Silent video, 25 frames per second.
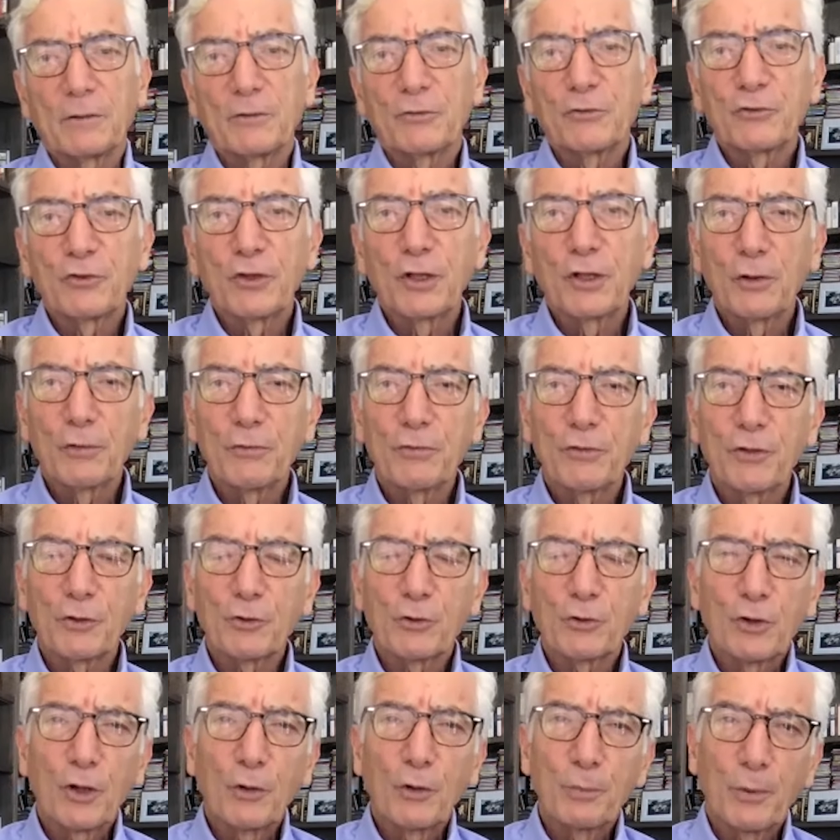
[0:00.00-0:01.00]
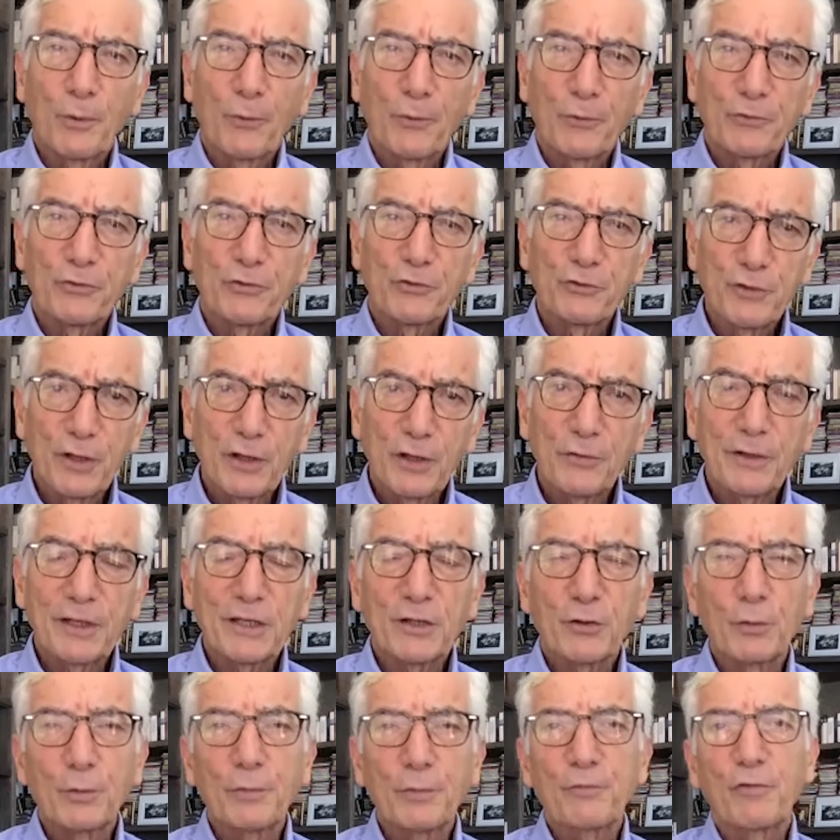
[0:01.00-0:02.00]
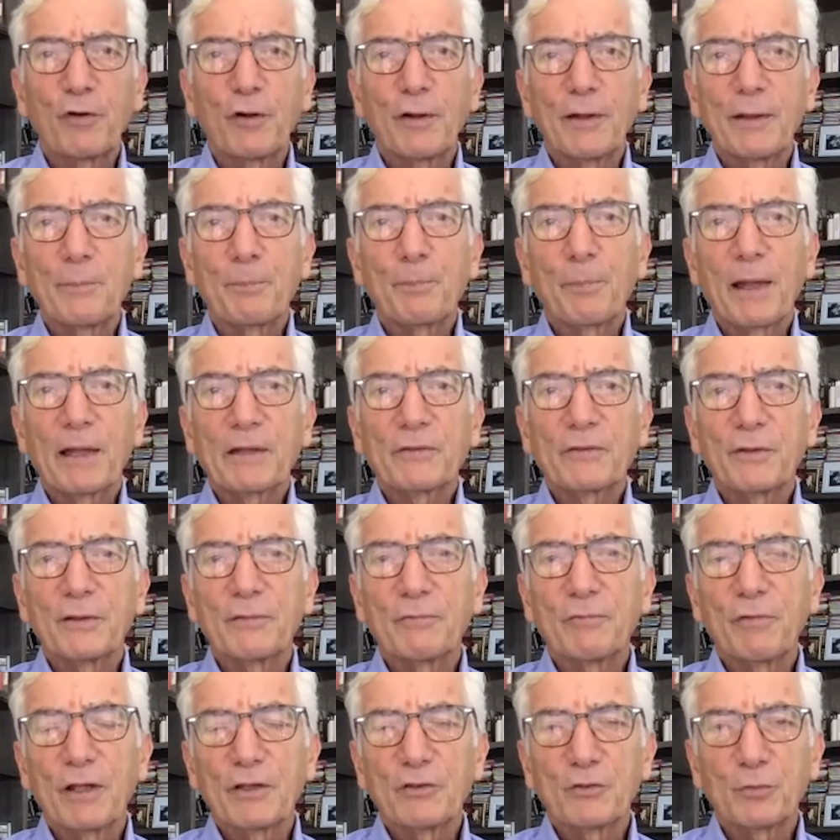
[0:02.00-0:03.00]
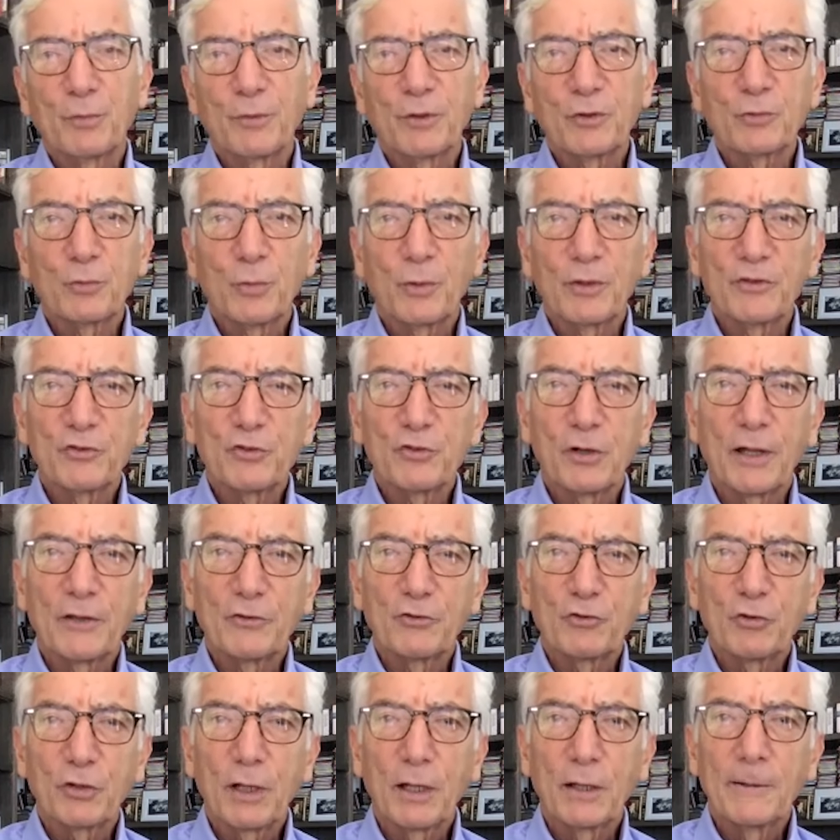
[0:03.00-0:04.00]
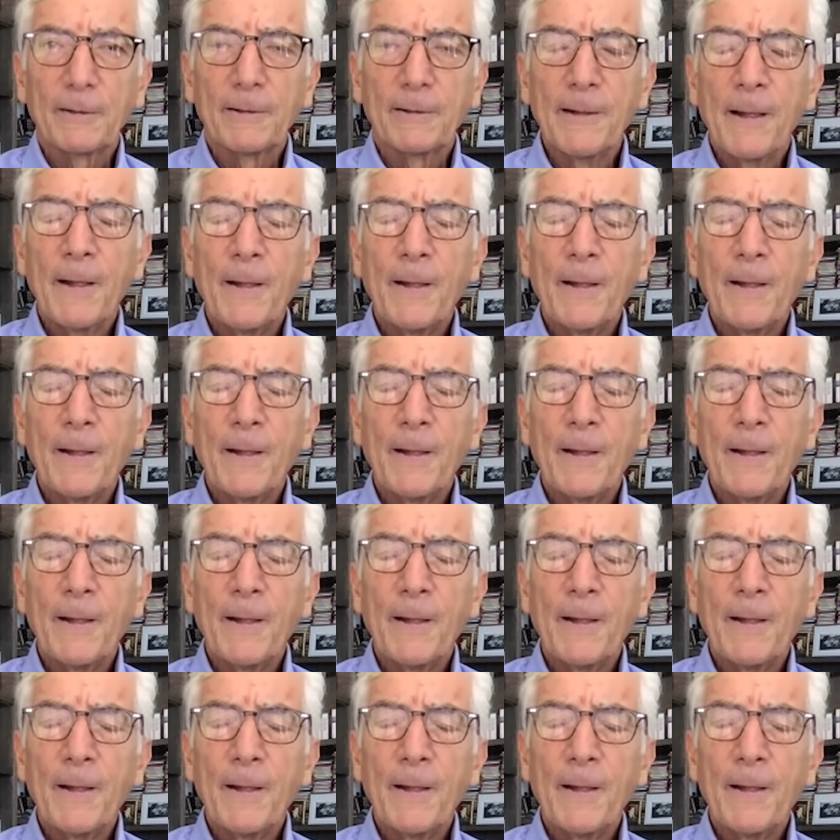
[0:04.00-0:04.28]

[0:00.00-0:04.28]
So the Global Steering Group for Impact Investment, which I chair,